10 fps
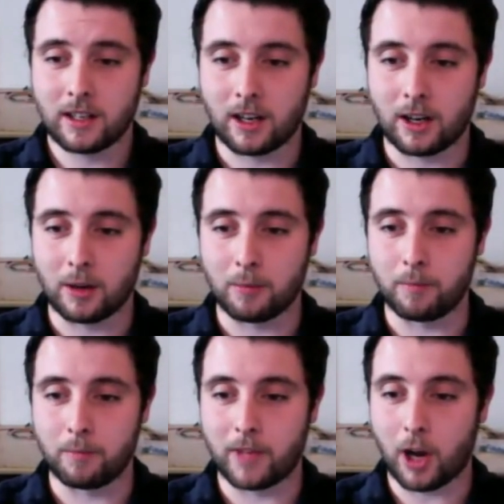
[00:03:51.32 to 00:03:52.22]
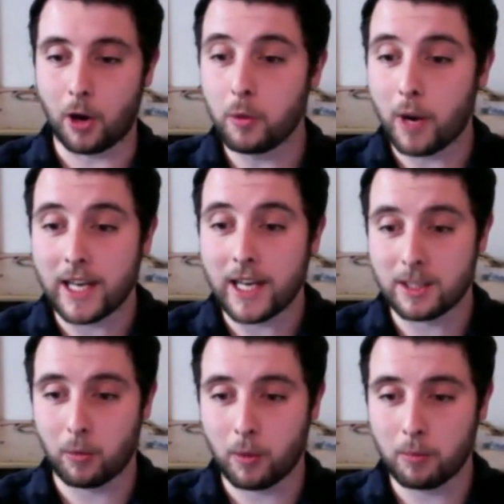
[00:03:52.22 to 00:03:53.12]
um, only weighs
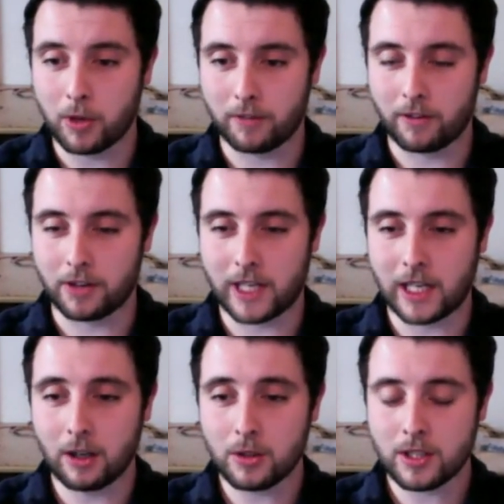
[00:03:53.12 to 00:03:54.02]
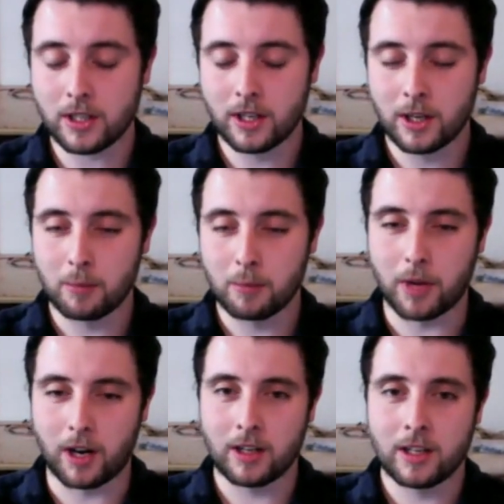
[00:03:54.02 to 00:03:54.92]
about one point five kilos,
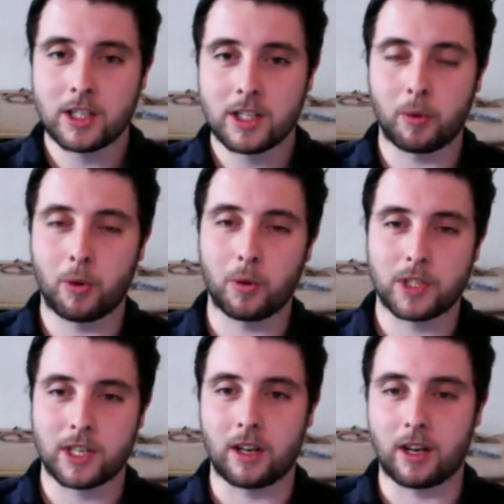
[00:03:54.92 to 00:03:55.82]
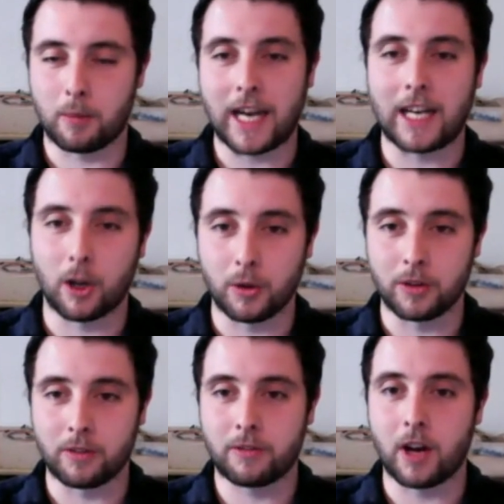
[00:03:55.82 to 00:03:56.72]
but supports a, a payload
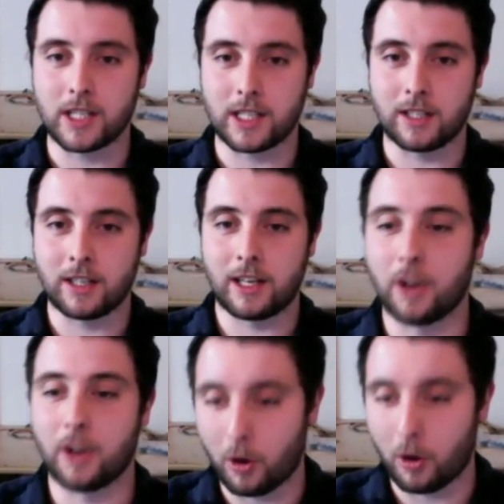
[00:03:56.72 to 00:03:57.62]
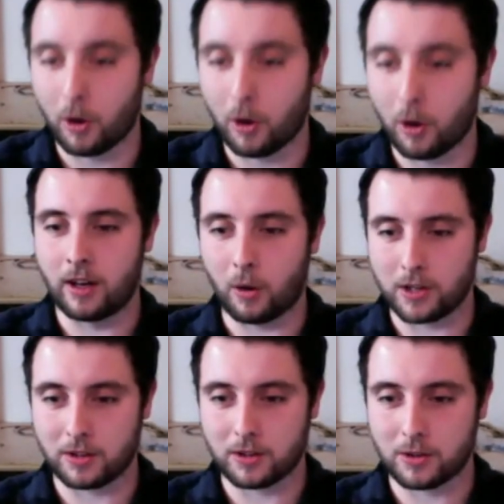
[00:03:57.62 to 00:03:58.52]
of thirty in ho in uh,
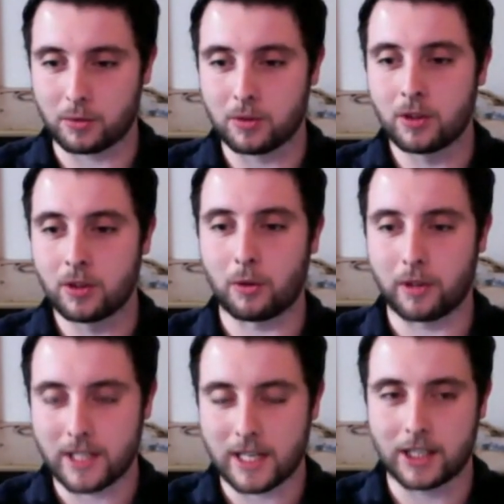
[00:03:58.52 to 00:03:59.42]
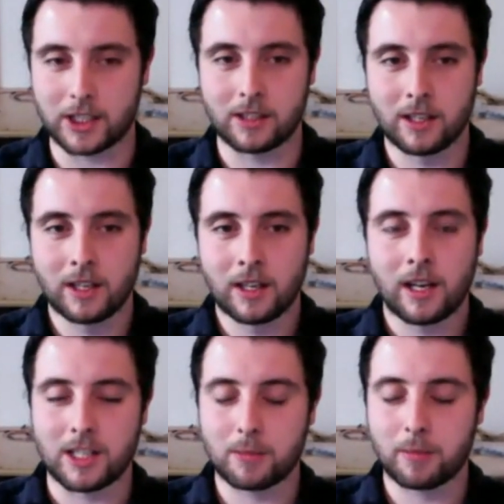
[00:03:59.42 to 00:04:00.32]
horizontal orientation.
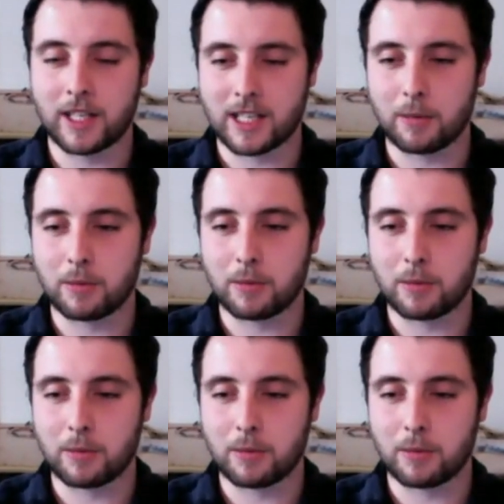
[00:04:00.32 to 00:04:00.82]
And Spin is able